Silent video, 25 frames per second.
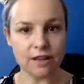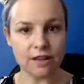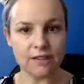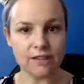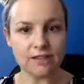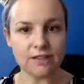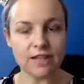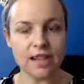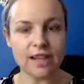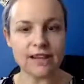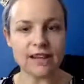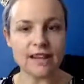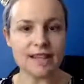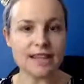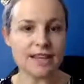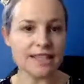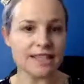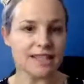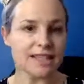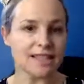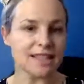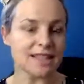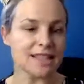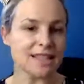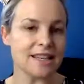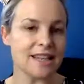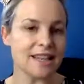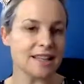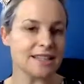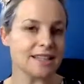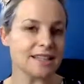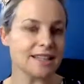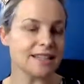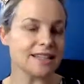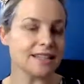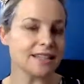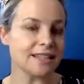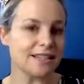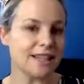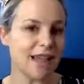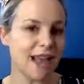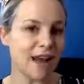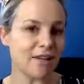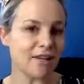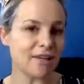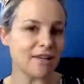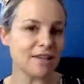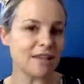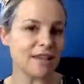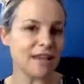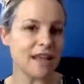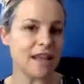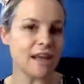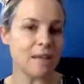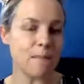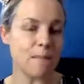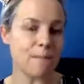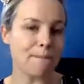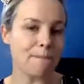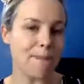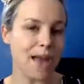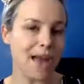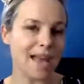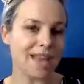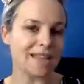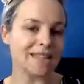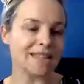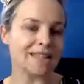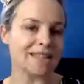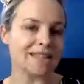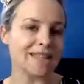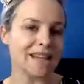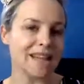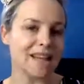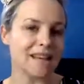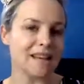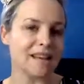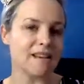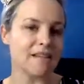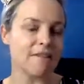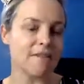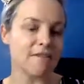that isn't necessarily based in